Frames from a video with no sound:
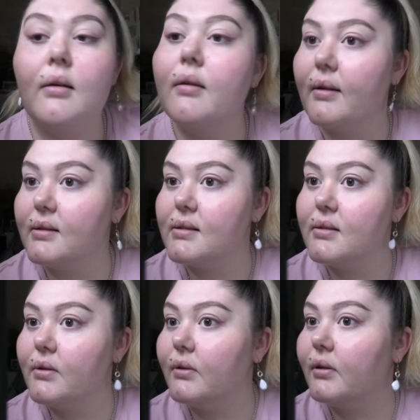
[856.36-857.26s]
that doesn't
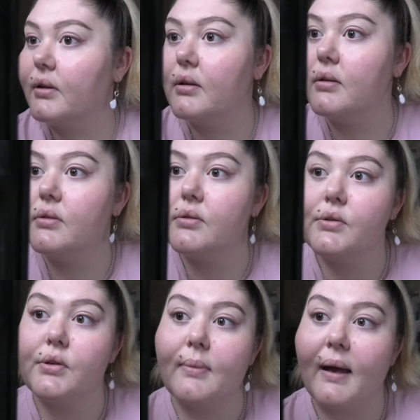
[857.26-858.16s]
look
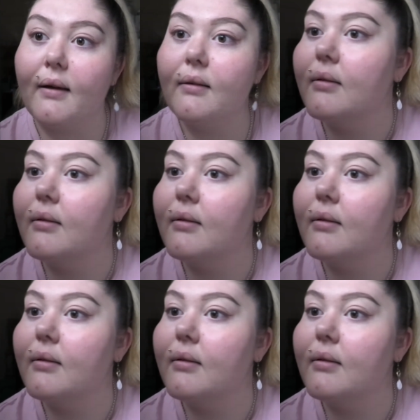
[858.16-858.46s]
too bad.